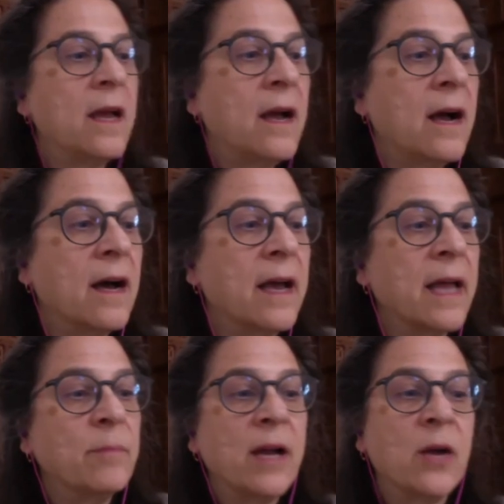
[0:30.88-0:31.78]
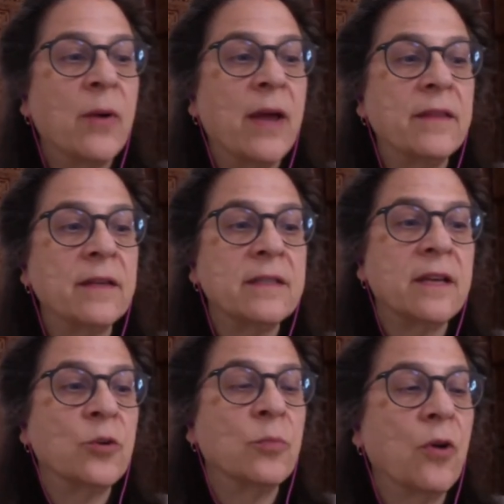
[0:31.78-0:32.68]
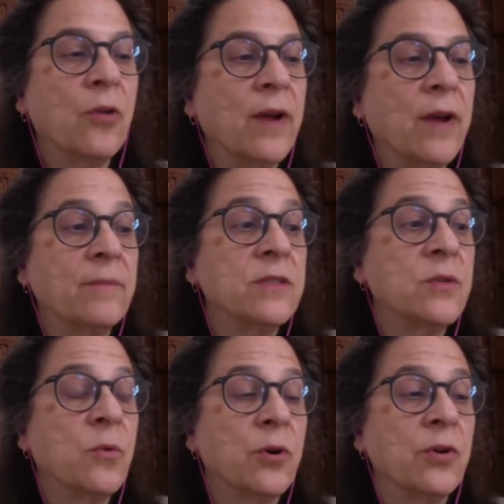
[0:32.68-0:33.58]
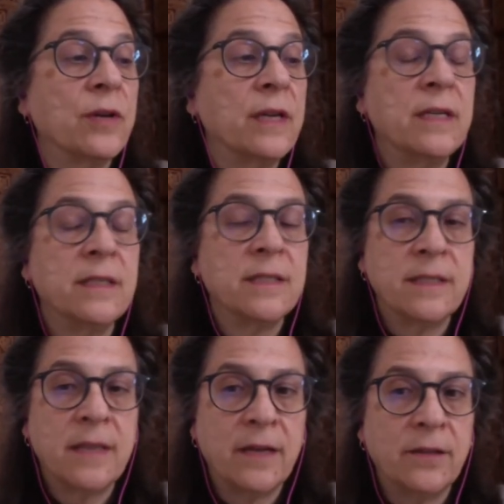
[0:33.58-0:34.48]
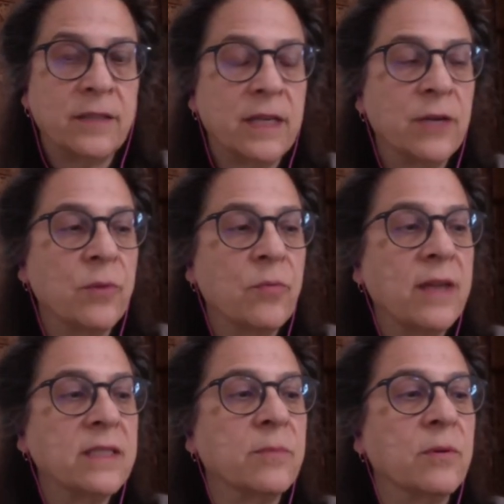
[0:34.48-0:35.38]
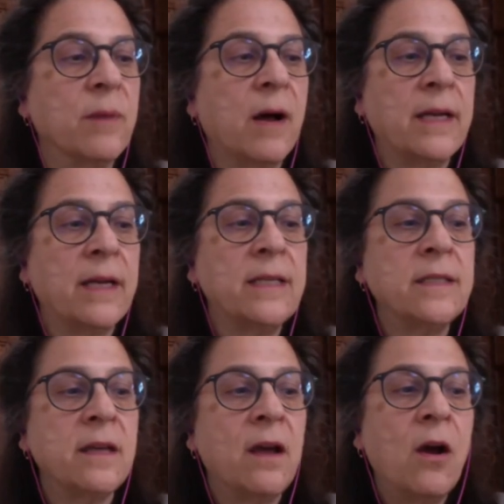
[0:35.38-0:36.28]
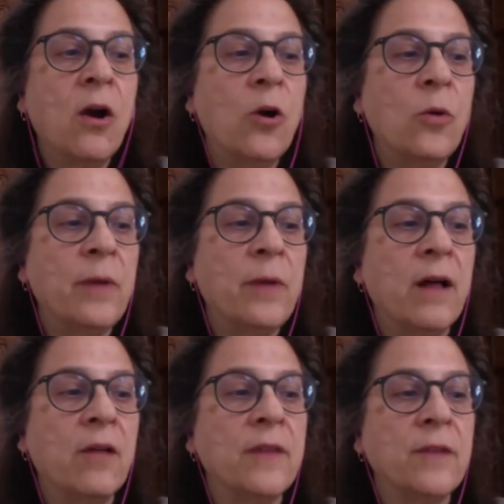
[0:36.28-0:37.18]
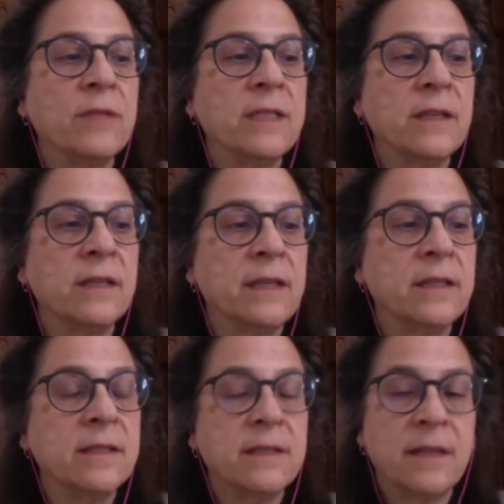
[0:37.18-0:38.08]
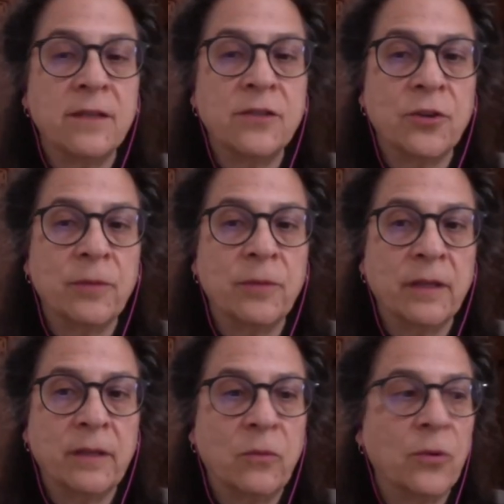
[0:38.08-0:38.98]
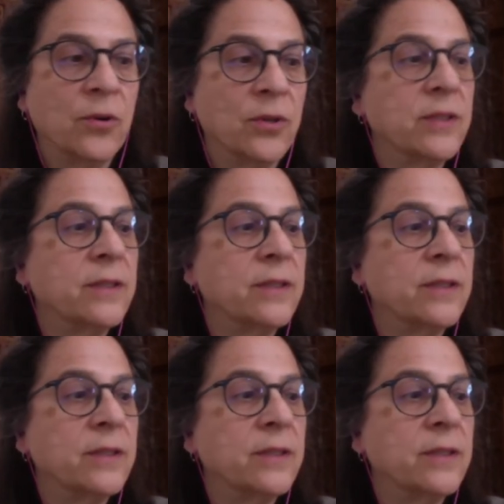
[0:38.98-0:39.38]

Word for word: uh, and bioethics, and her program this quarter is entitled Irrepressible Bodies Hope, Health, and Resilience in a Turbulent World.